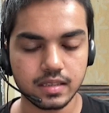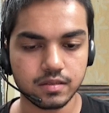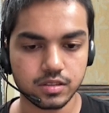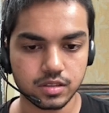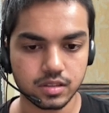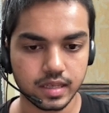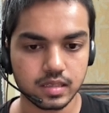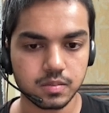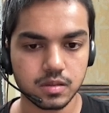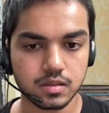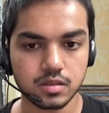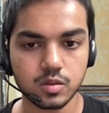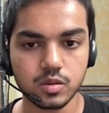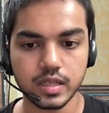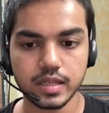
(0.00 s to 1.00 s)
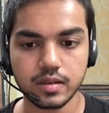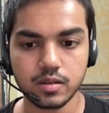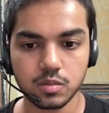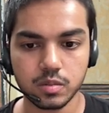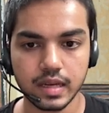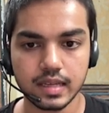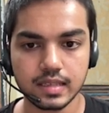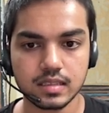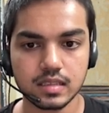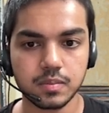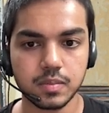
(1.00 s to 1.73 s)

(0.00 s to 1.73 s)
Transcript: which is X plus 2T, to be AC